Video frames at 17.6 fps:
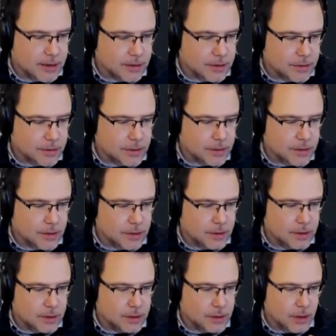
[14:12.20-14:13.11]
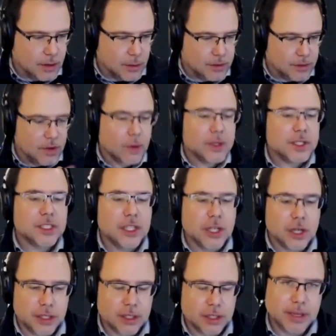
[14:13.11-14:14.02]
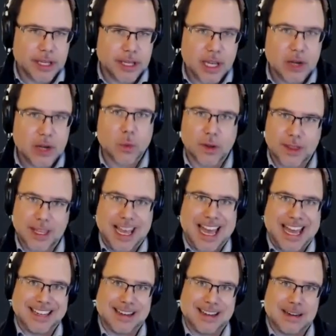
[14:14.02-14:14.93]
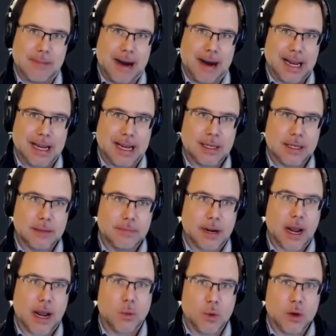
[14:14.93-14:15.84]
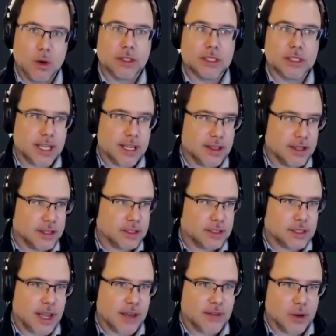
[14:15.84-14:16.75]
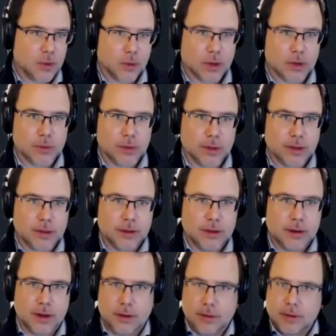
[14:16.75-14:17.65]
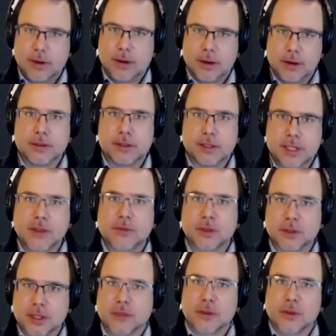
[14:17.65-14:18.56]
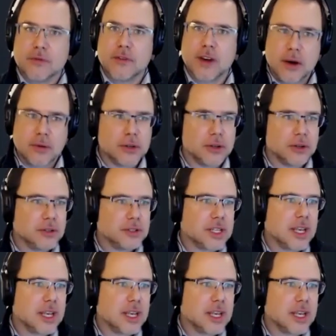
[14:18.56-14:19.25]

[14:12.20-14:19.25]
is, it's always good to begin with the end in mind. But I will say this, having worked with, several different founders,